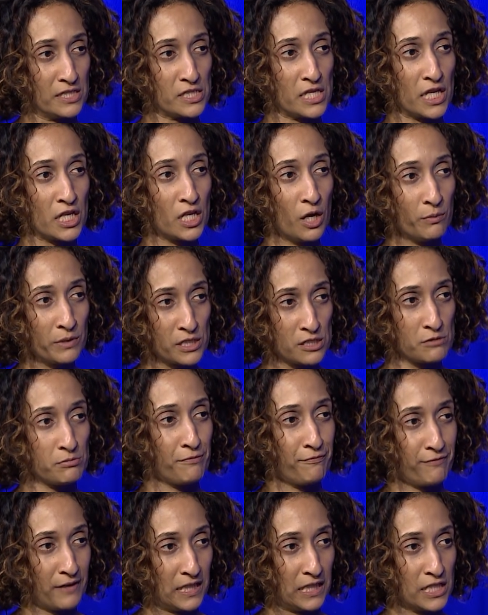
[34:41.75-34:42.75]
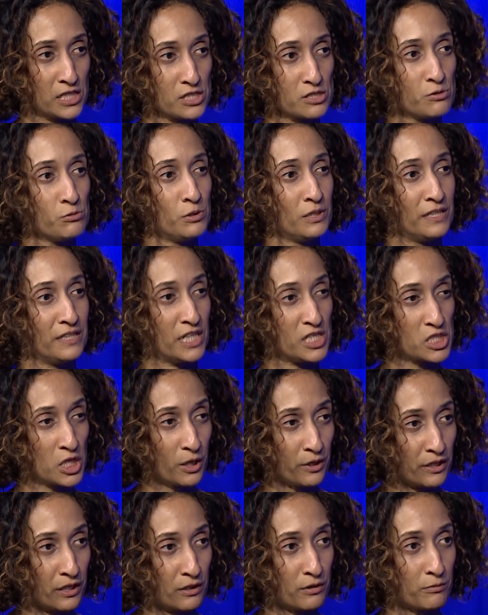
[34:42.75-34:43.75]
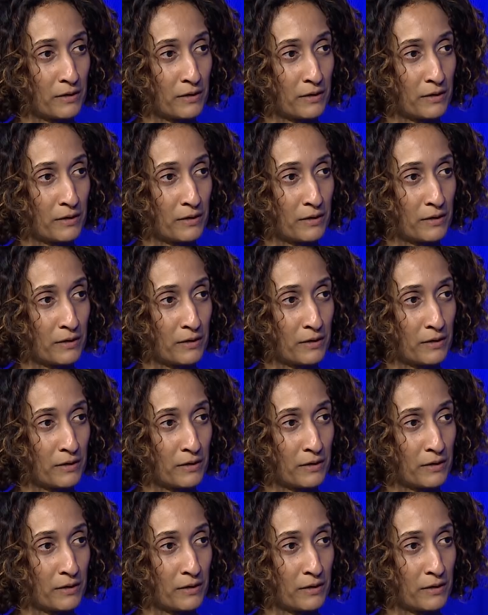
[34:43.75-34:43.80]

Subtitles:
They go into a failing school and they turn it